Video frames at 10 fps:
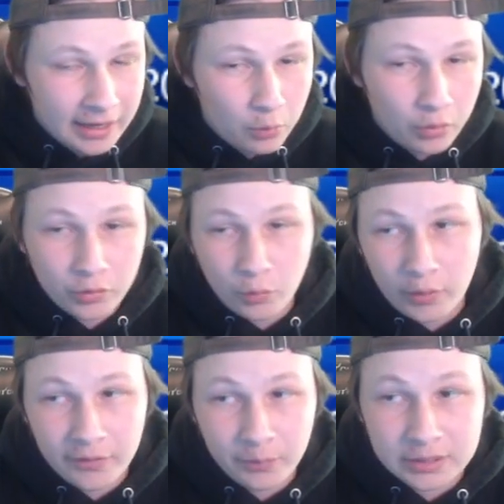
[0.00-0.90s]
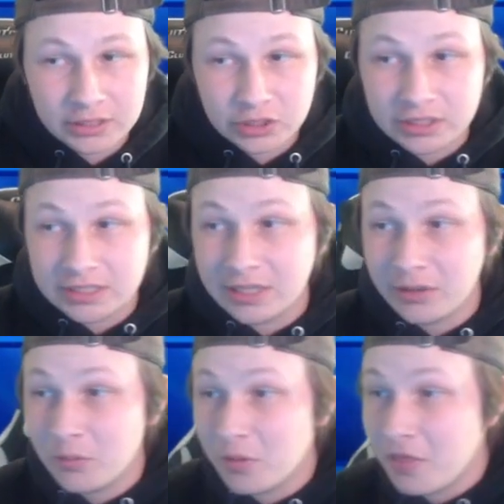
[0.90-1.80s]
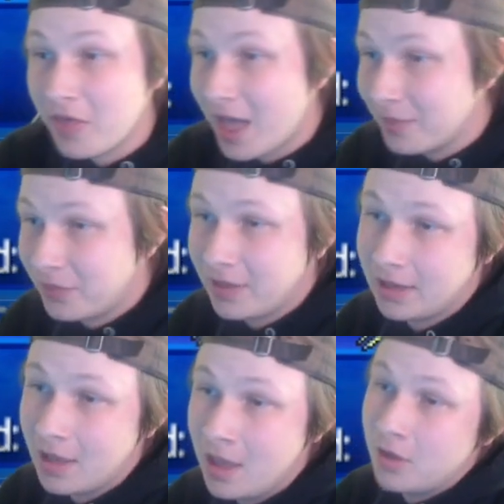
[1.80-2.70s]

wanted a way of potentially dealing with that thing.